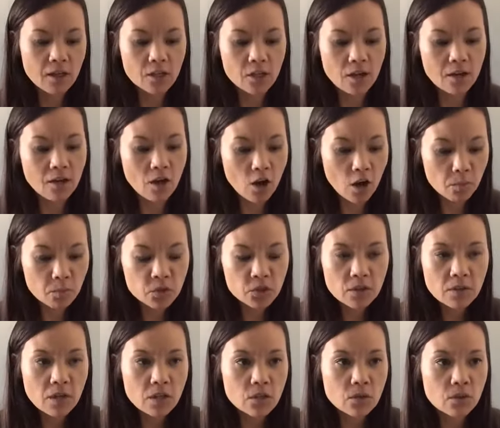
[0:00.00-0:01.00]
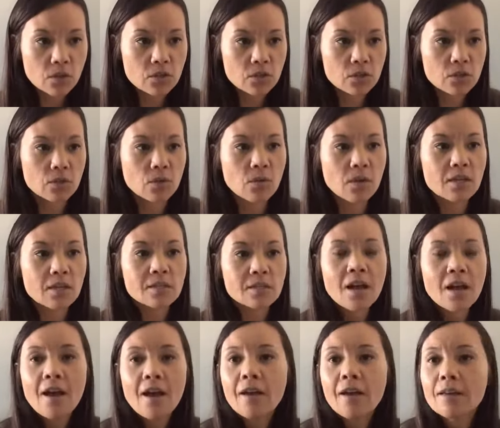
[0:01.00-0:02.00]
An option that you could do is
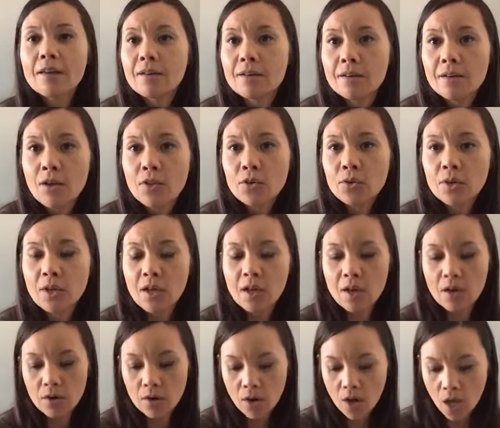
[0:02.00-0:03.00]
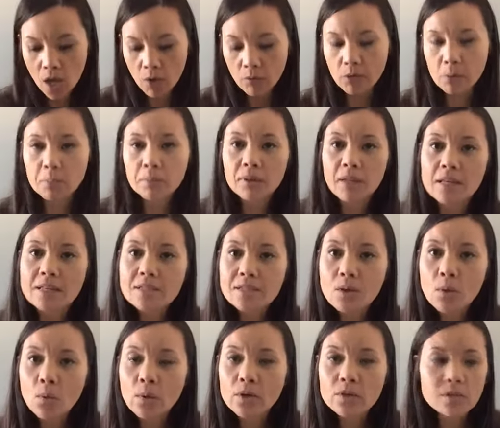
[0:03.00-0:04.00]
get another kit, replace
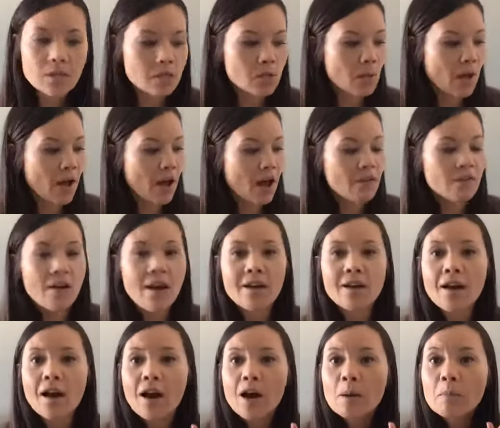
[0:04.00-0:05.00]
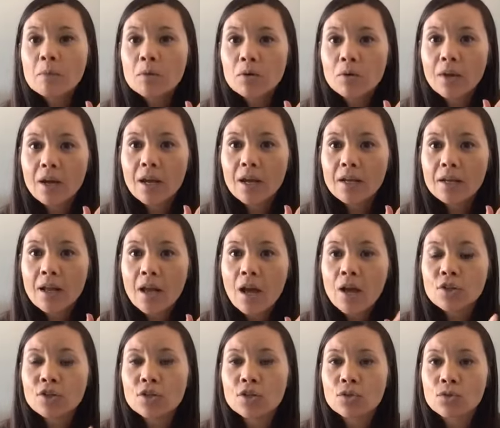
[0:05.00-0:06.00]
the oils that you have, and upgrade
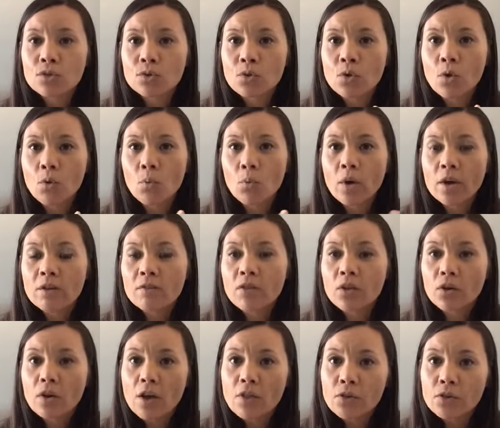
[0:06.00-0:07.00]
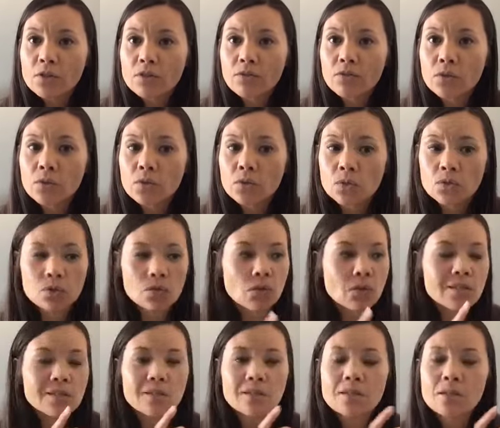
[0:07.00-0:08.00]
to one of their other diffusers. So
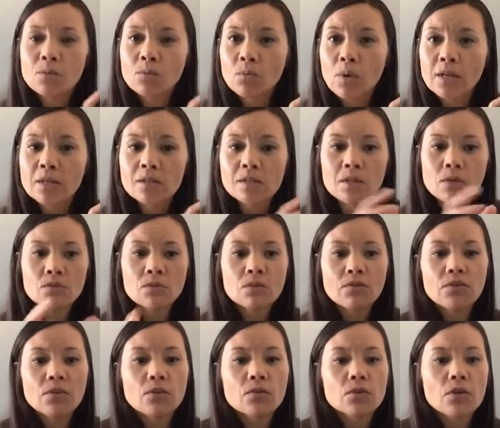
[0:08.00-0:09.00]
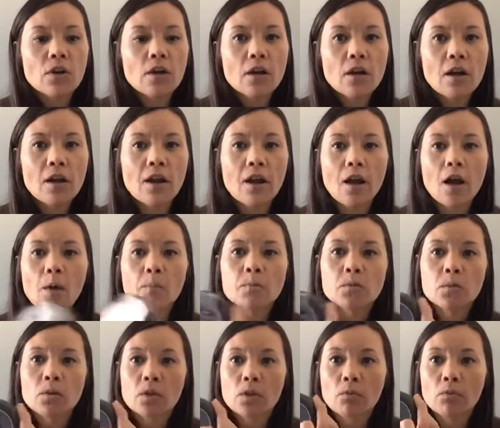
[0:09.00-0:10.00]
this is the Rainstone diffuser, and it comes
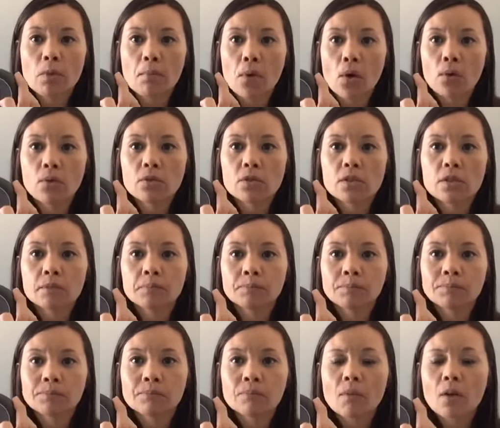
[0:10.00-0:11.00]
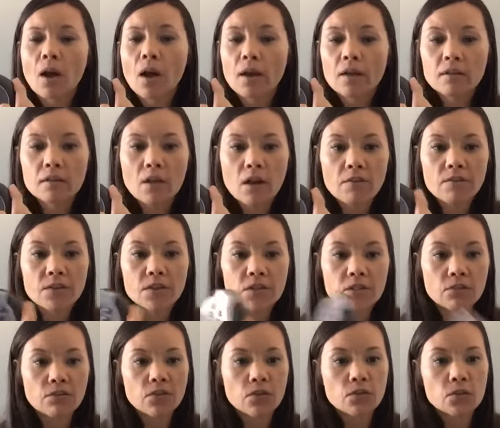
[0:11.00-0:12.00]
with a remote. I love this
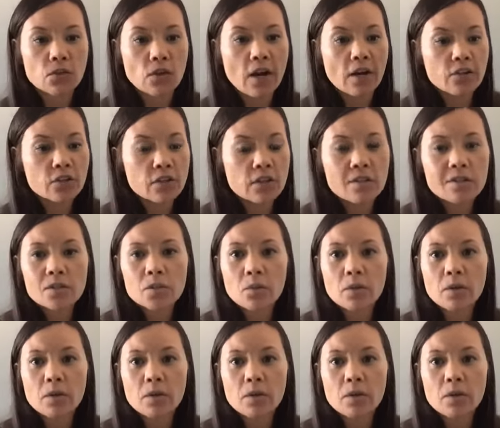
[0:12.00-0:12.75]
diffuser, actually. This is